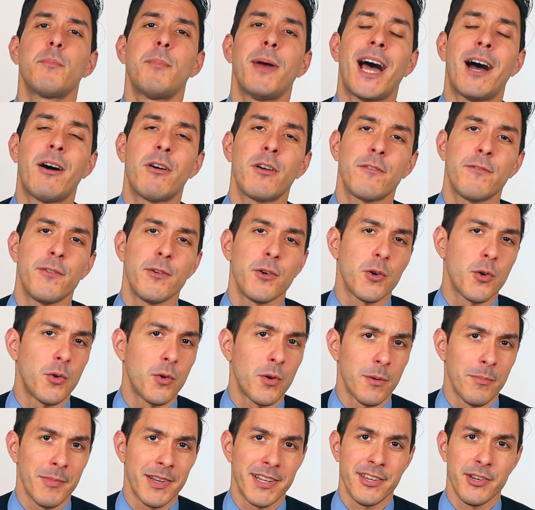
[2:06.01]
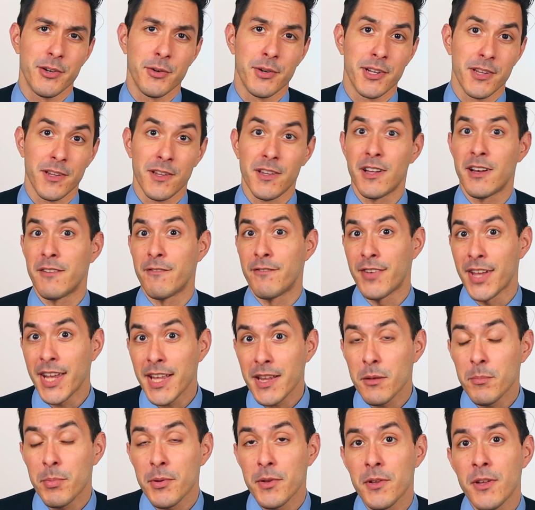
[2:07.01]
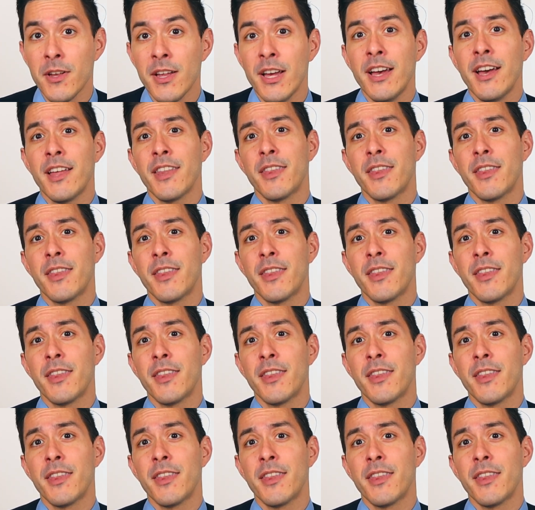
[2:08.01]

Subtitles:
powerful core material available,